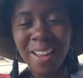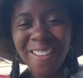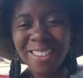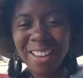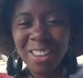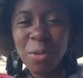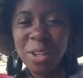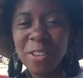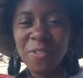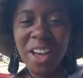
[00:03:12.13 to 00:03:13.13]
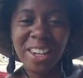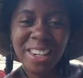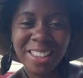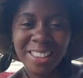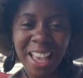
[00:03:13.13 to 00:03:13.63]
So it's a really fun and
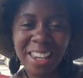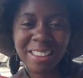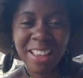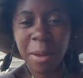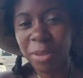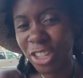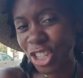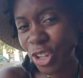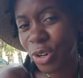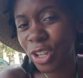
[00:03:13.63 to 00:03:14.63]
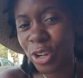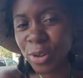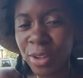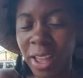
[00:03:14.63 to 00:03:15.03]
exciting time of the year here.